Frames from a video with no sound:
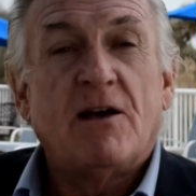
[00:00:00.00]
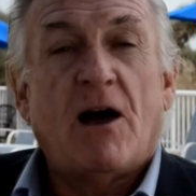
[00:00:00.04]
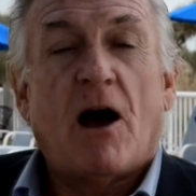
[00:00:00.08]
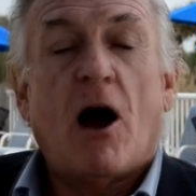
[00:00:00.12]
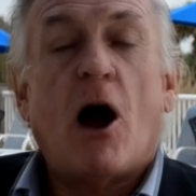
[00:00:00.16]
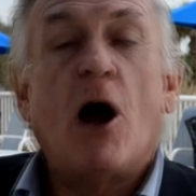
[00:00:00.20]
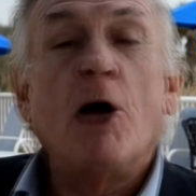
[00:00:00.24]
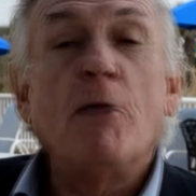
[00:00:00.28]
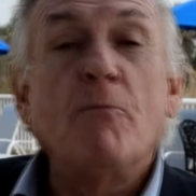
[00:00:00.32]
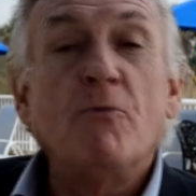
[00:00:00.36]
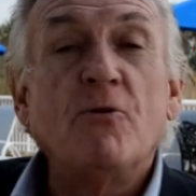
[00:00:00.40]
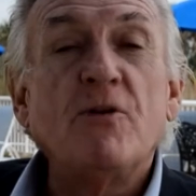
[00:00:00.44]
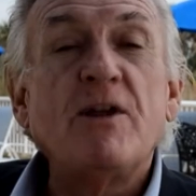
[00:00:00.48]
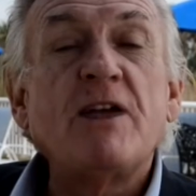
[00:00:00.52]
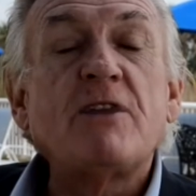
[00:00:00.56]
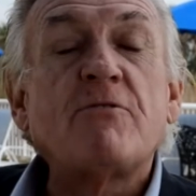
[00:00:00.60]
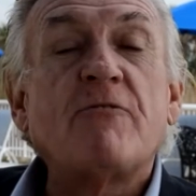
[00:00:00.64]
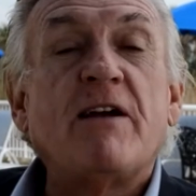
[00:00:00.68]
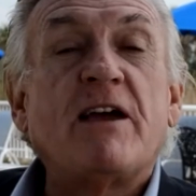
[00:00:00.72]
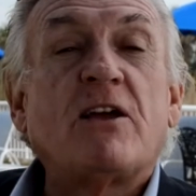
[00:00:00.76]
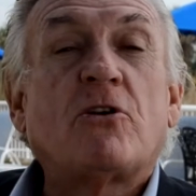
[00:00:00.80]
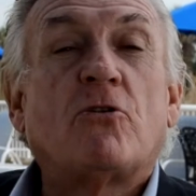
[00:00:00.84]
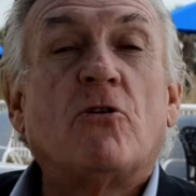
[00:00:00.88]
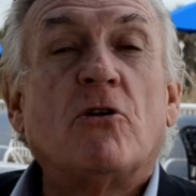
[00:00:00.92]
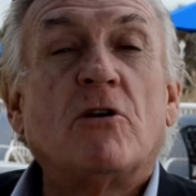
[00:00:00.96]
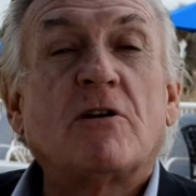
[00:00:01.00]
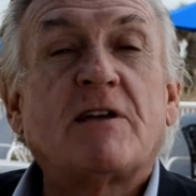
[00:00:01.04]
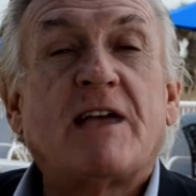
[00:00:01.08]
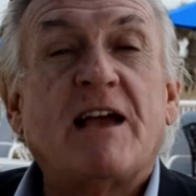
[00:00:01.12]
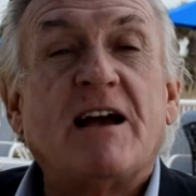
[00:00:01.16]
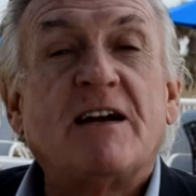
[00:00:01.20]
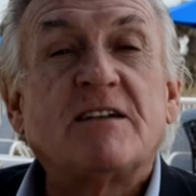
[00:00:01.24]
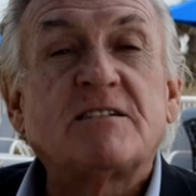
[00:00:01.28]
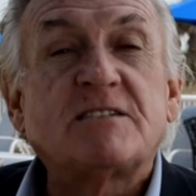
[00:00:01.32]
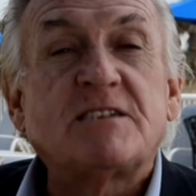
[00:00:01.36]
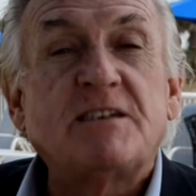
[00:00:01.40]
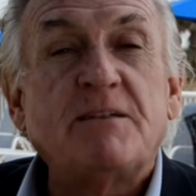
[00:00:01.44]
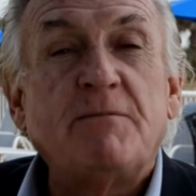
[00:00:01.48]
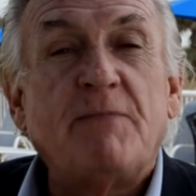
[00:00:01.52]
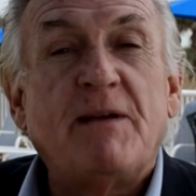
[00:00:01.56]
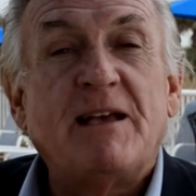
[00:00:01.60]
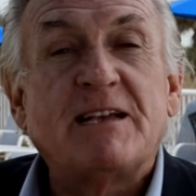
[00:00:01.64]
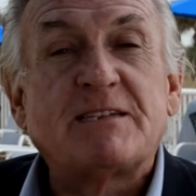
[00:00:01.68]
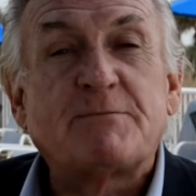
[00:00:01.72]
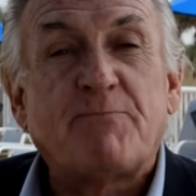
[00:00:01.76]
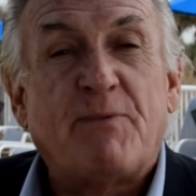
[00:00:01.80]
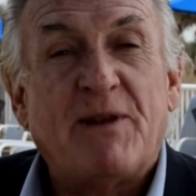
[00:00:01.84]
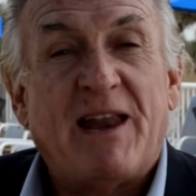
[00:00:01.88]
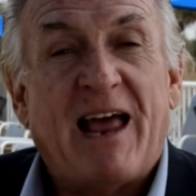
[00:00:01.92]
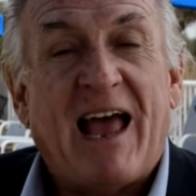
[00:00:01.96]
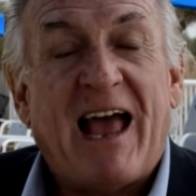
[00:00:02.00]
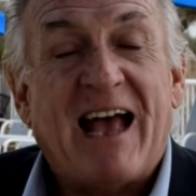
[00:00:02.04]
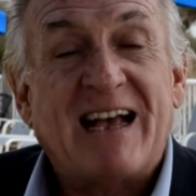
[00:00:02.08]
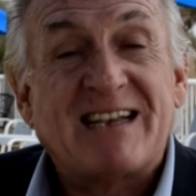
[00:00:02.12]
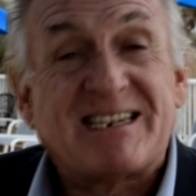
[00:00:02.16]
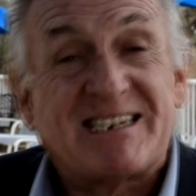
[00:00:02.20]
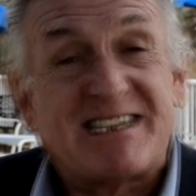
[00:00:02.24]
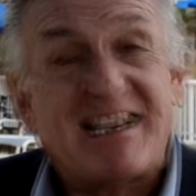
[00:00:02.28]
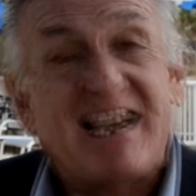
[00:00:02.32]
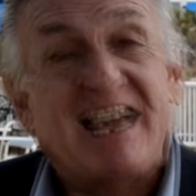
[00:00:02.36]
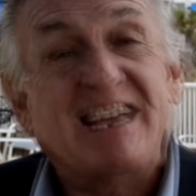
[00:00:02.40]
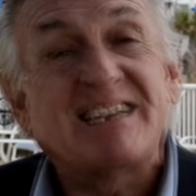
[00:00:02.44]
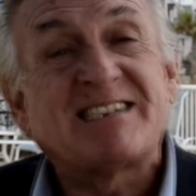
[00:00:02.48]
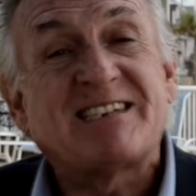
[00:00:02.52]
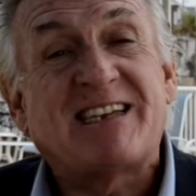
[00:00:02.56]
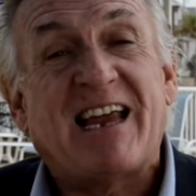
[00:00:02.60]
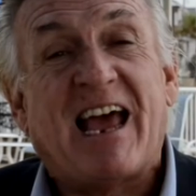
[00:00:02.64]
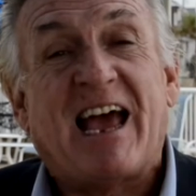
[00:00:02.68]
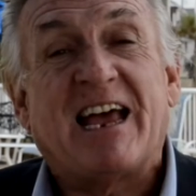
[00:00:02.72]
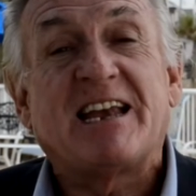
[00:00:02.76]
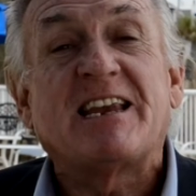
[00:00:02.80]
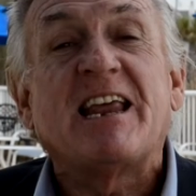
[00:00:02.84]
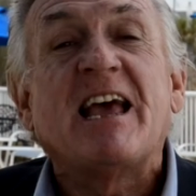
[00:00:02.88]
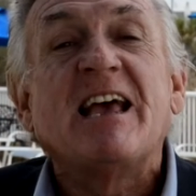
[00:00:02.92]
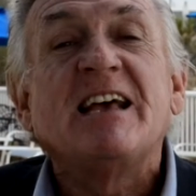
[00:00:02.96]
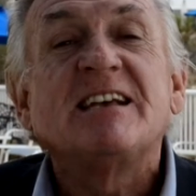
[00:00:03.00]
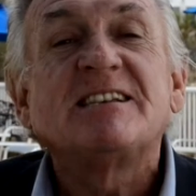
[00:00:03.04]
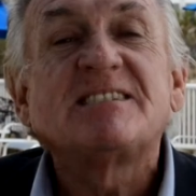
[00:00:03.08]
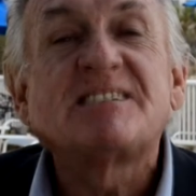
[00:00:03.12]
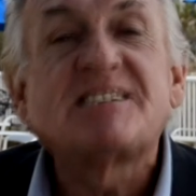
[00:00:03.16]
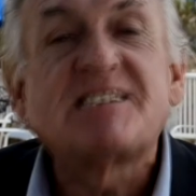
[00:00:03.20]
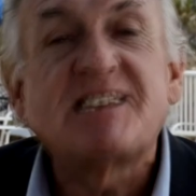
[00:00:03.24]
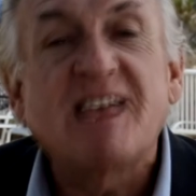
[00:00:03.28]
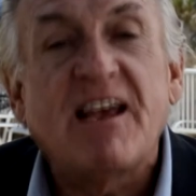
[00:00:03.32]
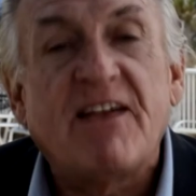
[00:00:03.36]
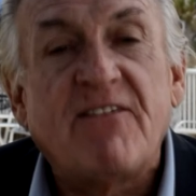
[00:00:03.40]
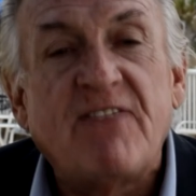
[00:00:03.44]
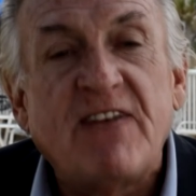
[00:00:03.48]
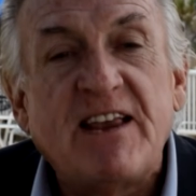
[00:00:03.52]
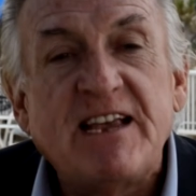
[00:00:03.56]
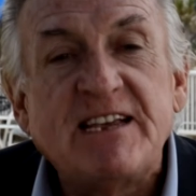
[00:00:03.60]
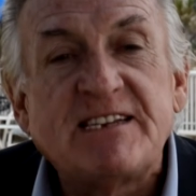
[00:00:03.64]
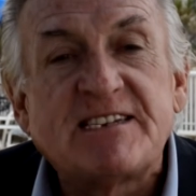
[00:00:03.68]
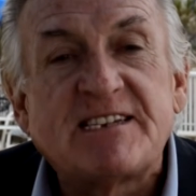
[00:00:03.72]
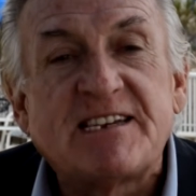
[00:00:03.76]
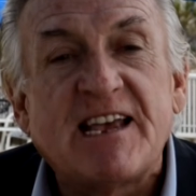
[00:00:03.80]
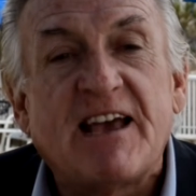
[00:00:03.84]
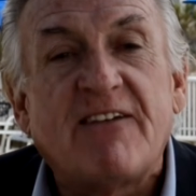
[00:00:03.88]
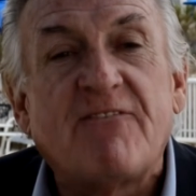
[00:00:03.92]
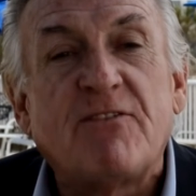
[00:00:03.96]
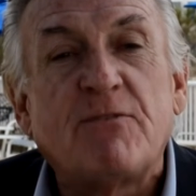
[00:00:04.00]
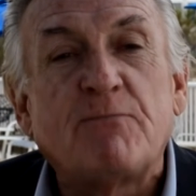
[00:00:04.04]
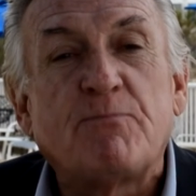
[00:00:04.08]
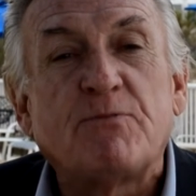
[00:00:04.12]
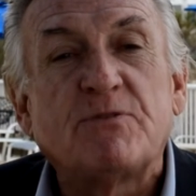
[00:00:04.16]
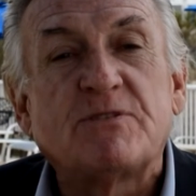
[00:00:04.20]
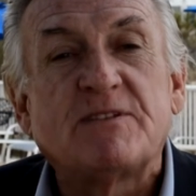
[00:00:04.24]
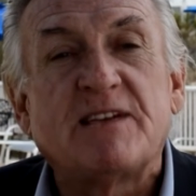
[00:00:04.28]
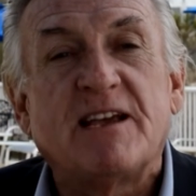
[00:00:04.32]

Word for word: Our marine grade coral calcium has been assessed at 77%